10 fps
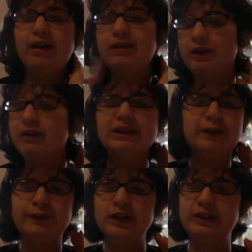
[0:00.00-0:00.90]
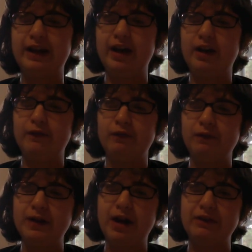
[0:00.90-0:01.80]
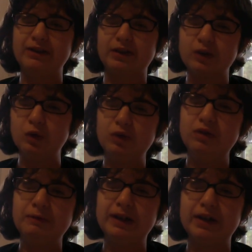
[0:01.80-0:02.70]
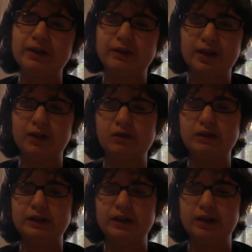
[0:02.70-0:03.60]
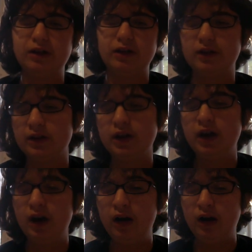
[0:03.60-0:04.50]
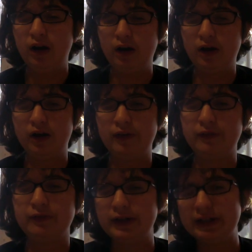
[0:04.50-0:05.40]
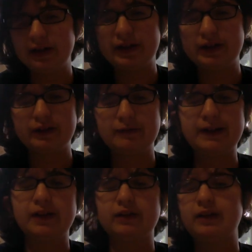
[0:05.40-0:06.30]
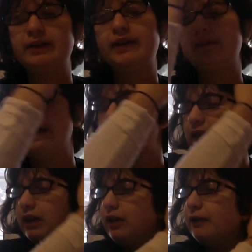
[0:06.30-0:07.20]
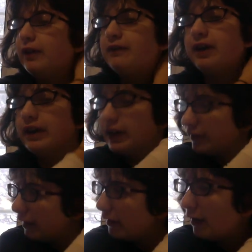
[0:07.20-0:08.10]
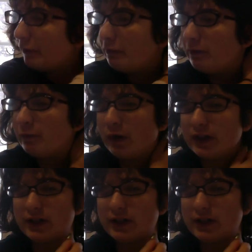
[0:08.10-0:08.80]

only the first half when I was in school, because that's what we did on our free days, because sometimes we have something called Fun Fridays, and then we would watch